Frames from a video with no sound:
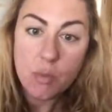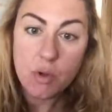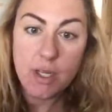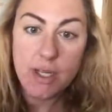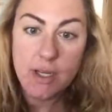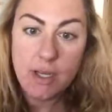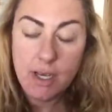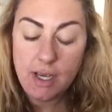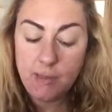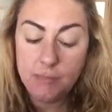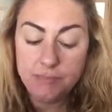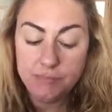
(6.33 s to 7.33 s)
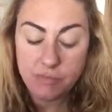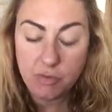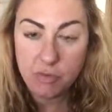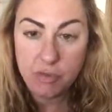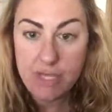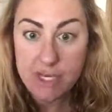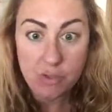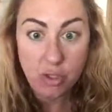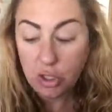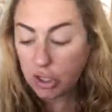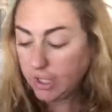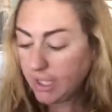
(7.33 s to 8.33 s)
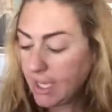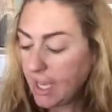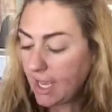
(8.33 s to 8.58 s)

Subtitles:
morning for a natural look.